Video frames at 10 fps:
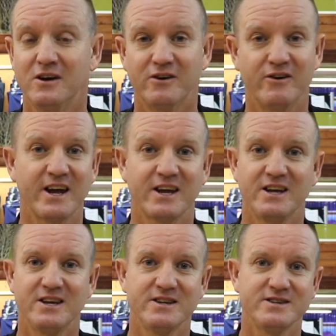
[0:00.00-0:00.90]

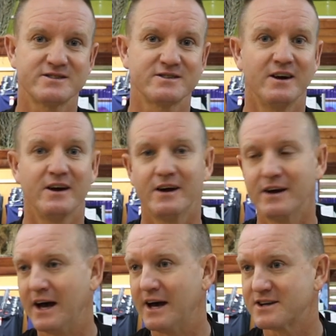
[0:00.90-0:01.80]
braggies,
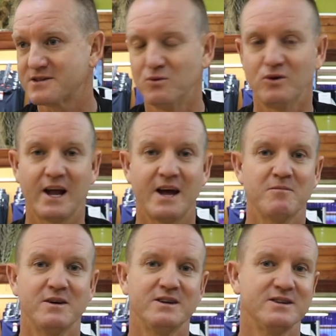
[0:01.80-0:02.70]
small
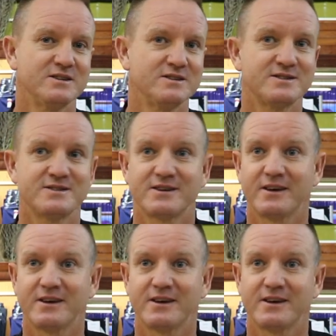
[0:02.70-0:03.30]
hammers,